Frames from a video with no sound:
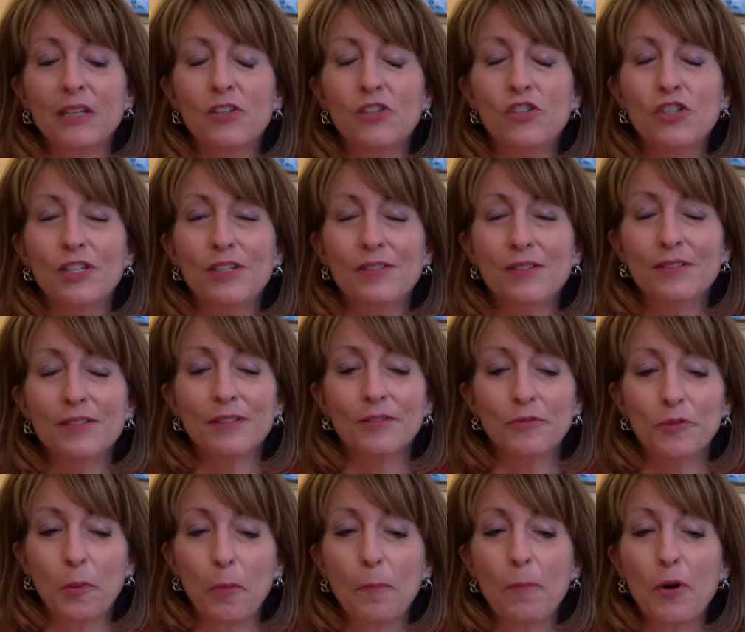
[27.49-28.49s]
Jesus lived
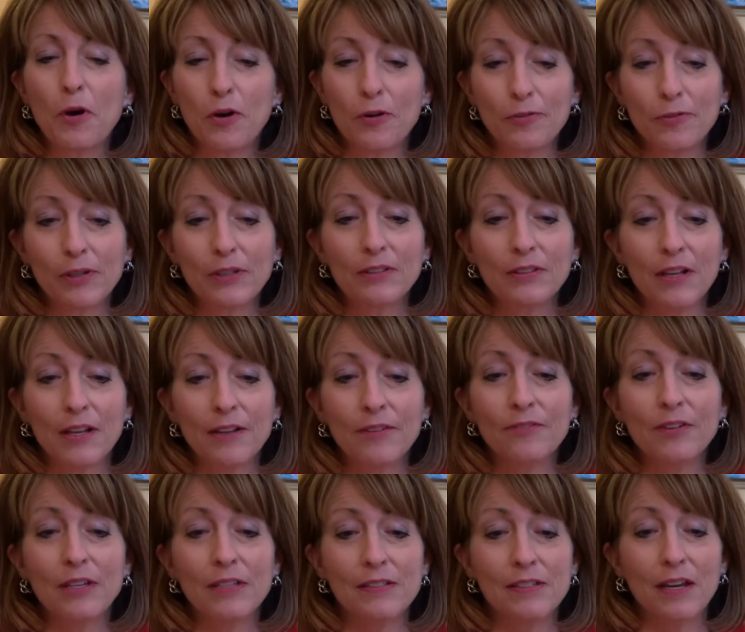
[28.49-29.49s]
a perfect life
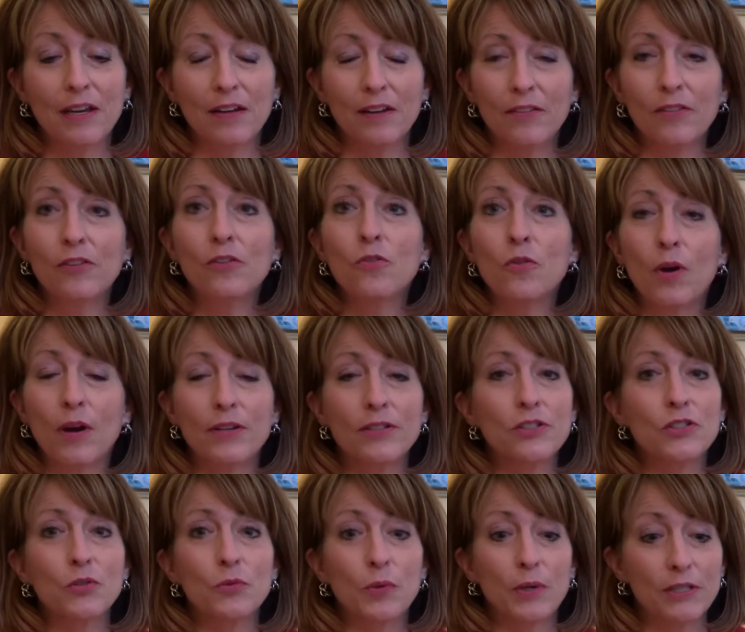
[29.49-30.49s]
and died on the cross
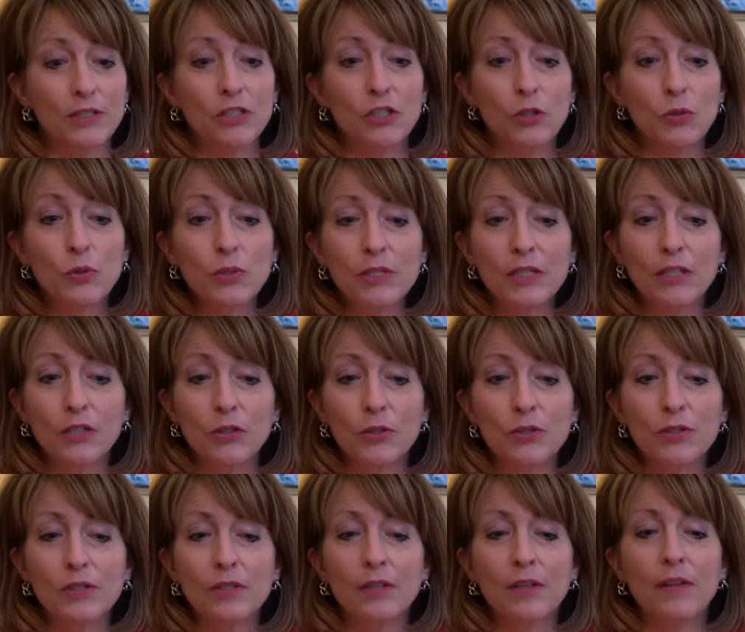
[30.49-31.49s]
to rescue
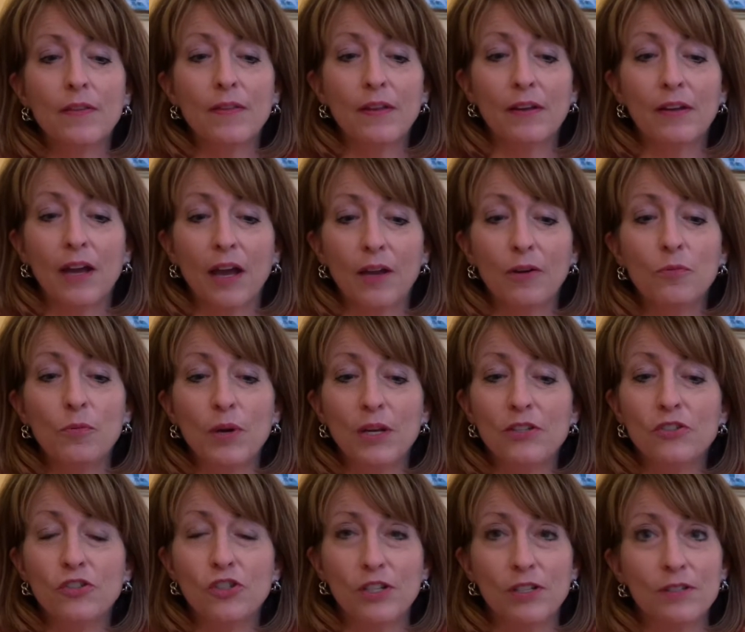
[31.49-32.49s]
sinners. Then God
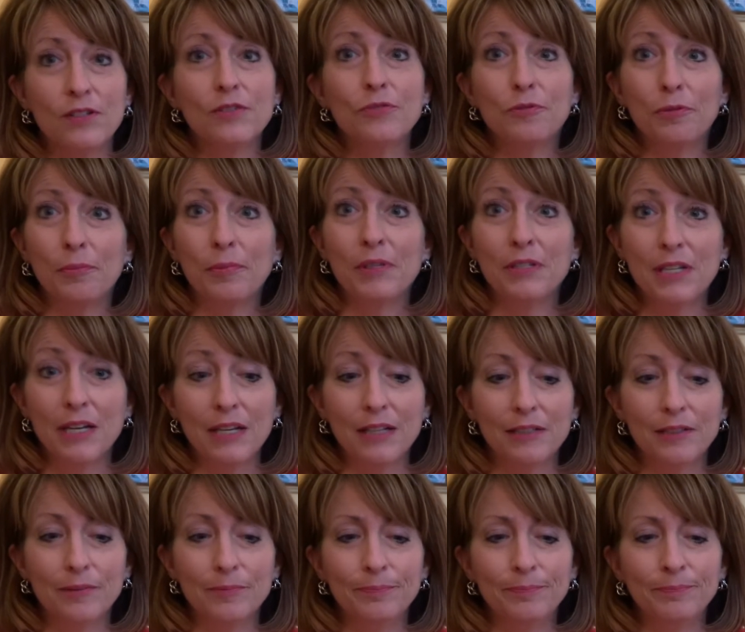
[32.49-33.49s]
raised Jesus from the dead.
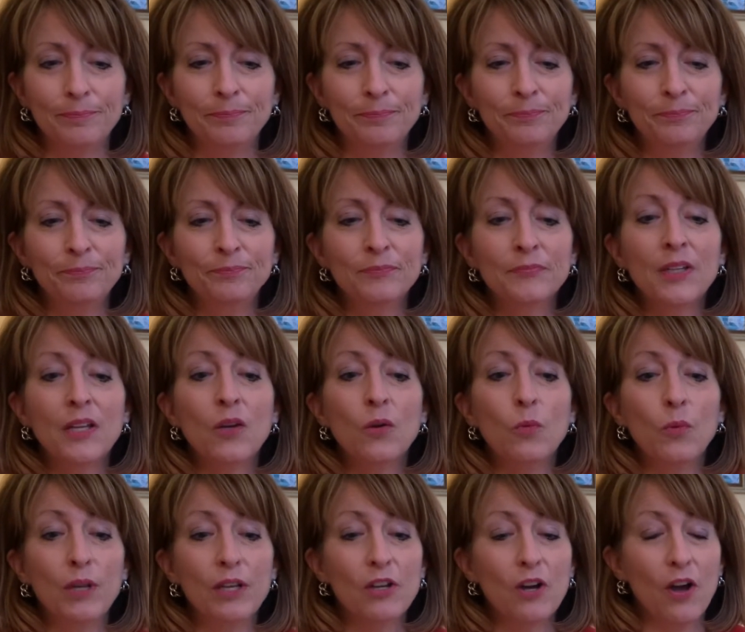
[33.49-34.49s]

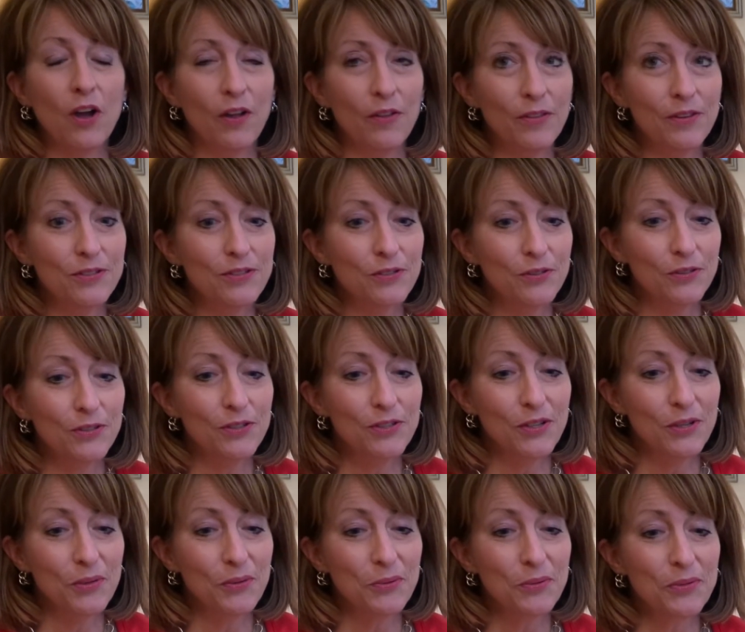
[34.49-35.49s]
We call this good
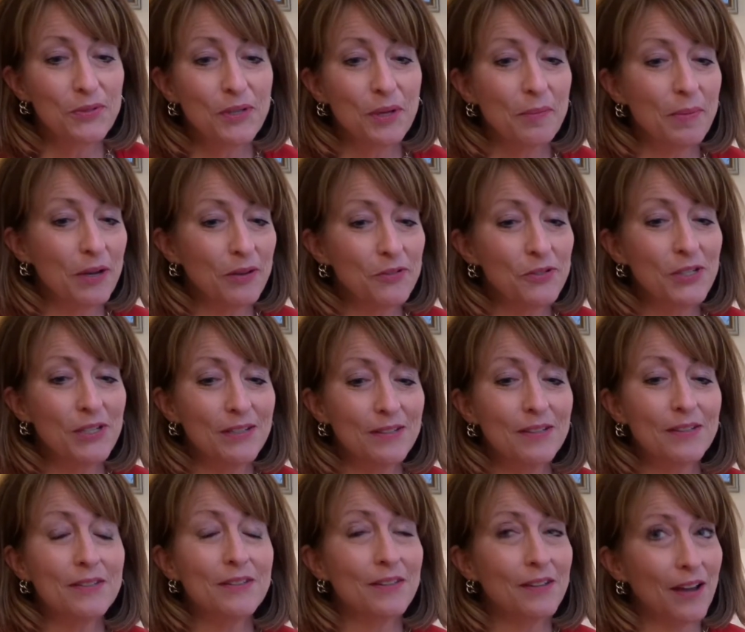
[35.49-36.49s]
news about
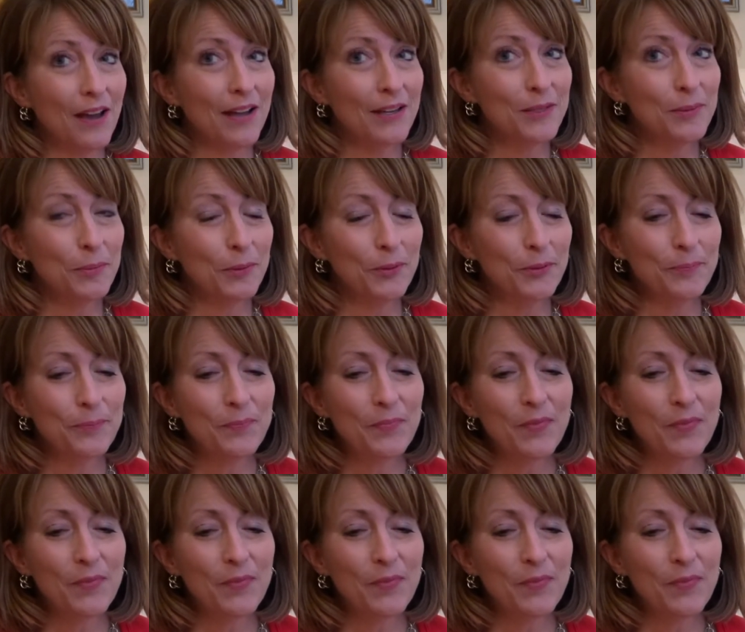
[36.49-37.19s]
Jesus the gospel.